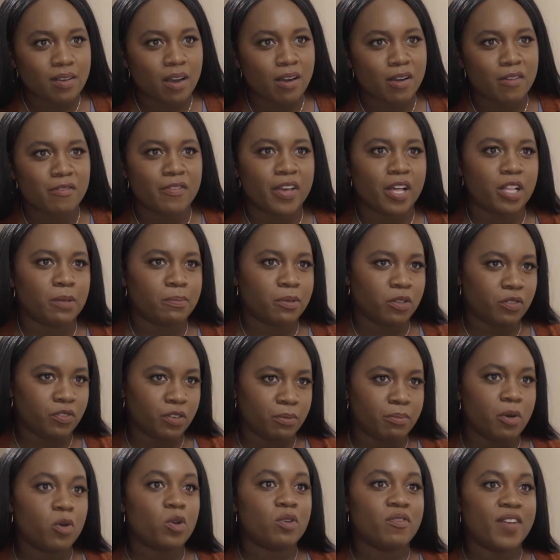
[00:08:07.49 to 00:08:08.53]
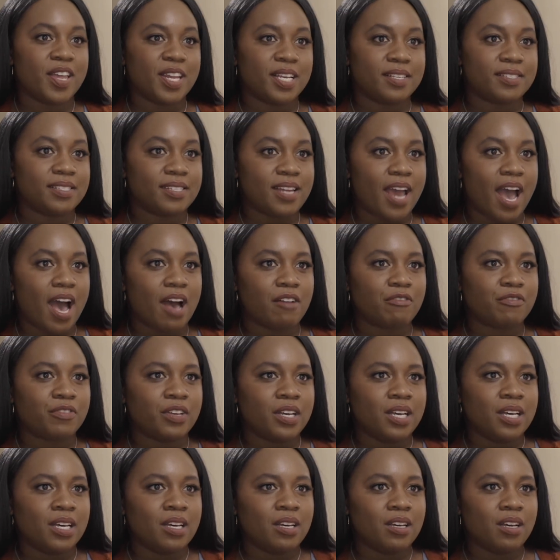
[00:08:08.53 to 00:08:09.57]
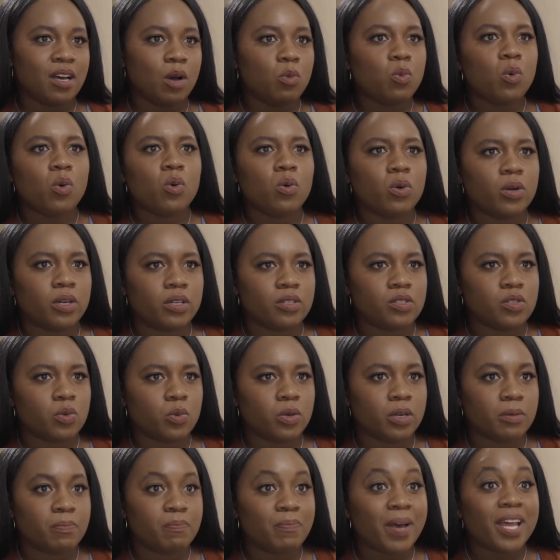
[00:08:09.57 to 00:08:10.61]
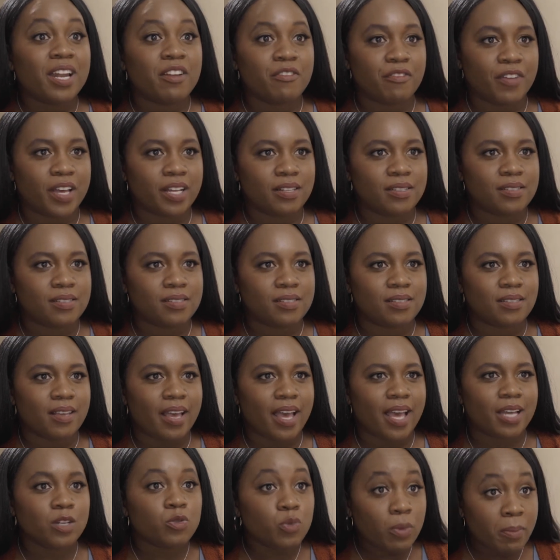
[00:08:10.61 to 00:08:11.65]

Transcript: are available for motivating staff, awards or benefits, and